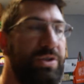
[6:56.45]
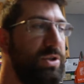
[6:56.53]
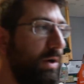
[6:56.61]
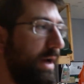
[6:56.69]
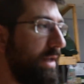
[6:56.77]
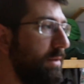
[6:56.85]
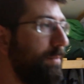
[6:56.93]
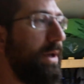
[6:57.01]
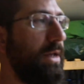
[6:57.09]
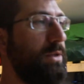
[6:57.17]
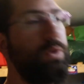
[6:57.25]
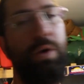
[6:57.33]
Still had the
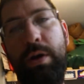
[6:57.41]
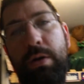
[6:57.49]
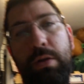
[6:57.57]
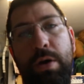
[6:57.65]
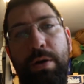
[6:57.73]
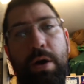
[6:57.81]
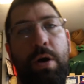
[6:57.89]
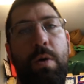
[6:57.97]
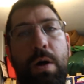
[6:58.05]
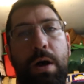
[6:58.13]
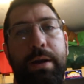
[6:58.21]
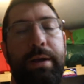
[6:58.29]
Pennzoil logo
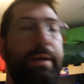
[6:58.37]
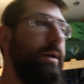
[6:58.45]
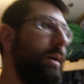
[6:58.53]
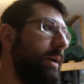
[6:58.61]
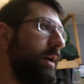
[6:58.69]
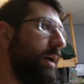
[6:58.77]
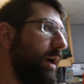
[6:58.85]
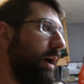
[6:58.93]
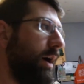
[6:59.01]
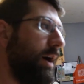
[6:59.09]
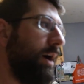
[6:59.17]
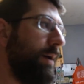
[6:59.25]
on it,
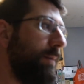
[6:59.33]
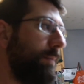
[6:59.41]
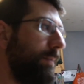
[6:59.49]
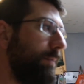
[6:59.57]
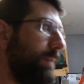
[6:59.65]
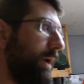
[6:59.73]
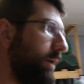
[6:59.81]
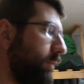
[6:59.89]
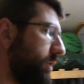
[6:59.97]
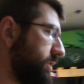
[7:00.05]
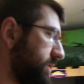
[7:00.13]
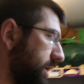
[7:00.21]
um, but it
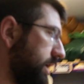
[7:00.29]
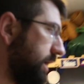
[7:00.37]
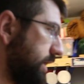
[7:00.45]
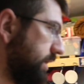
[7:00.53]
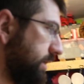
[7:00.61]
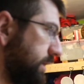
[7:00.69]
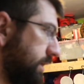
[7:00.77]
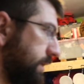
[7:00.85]
was uh,